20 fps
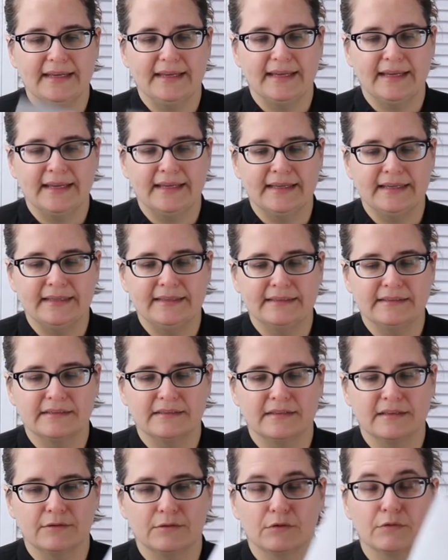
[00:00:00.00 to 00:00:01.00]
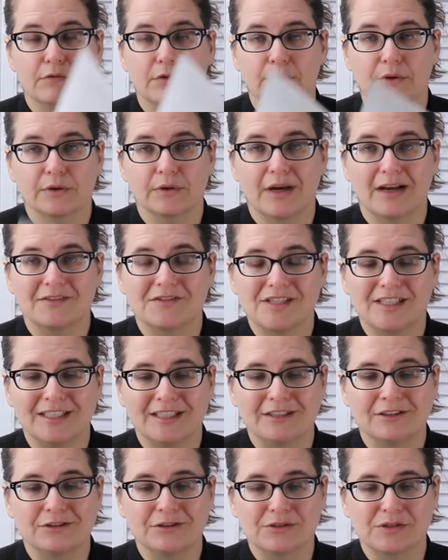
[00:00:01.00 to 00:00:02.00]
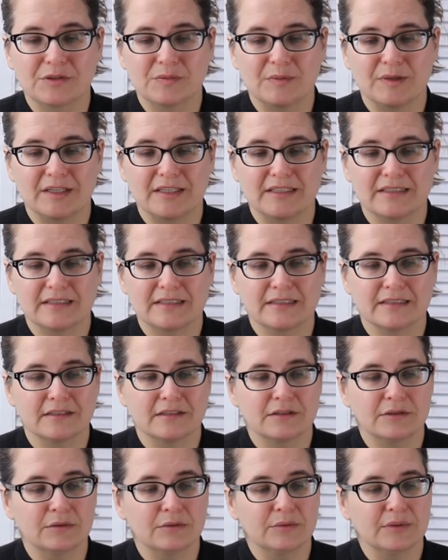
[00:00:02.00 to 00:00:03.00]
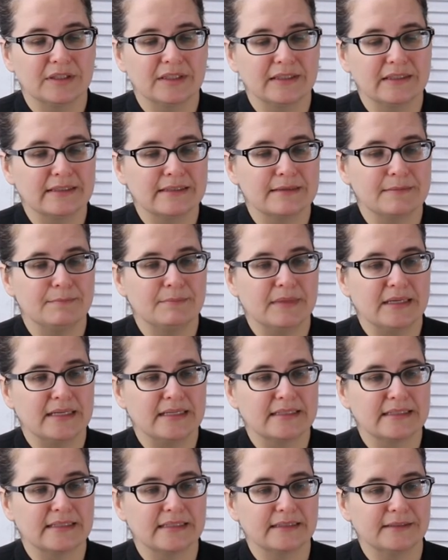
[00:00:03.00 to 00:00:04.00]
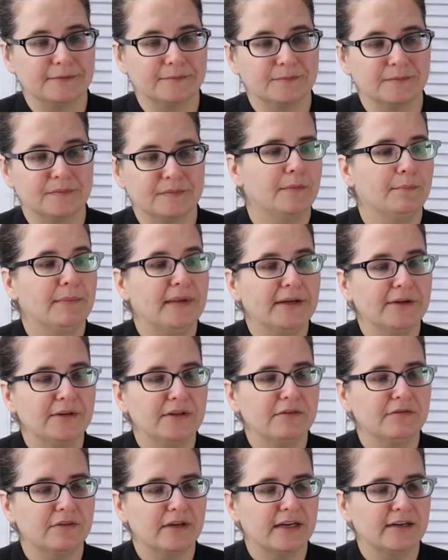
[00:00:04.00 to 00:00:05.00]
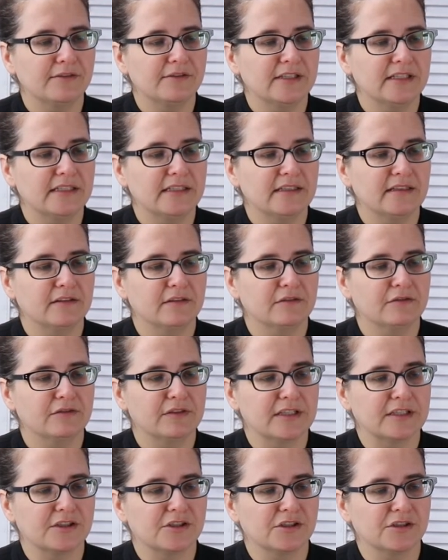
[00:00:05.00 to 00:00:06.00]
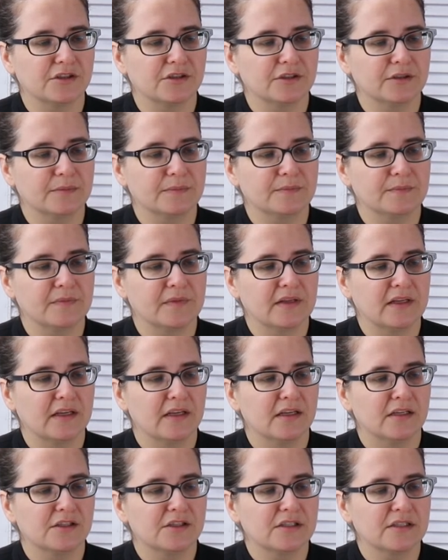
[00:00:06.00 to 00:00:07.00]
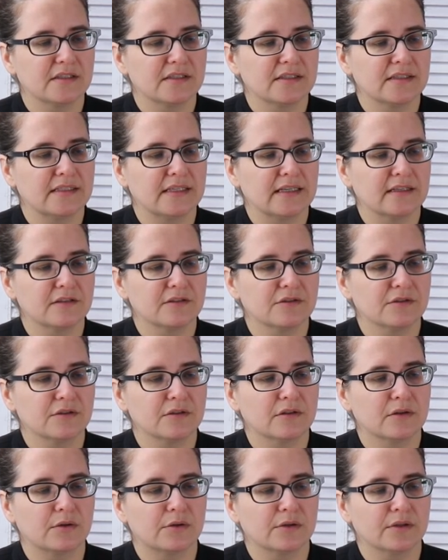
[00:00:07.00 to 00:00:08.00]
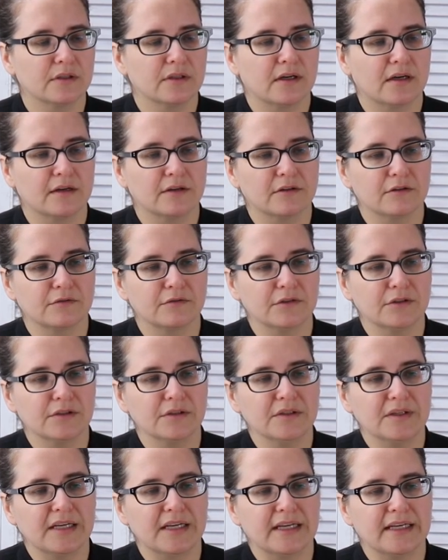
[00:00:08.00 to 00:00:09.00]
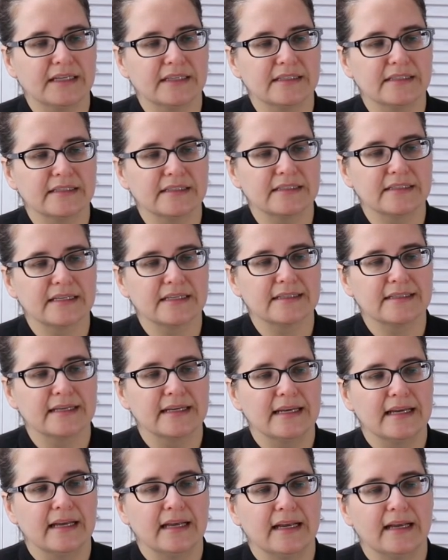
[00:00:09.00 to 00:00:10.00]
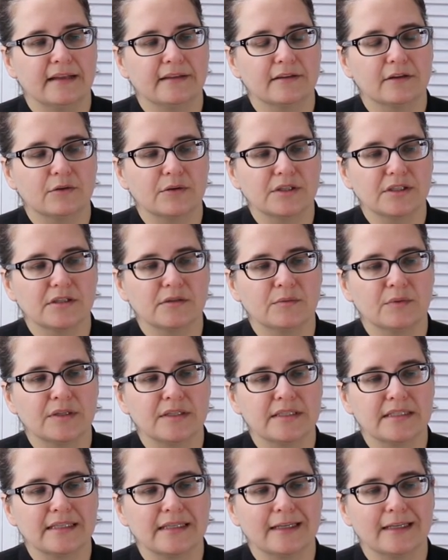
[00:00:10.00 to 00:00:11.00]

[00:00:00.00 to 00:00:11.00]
and they were photographed in their space. So it is amazing. Mary Verdi-Fletcher. She's a dancer and a choreographer and it says, the question was,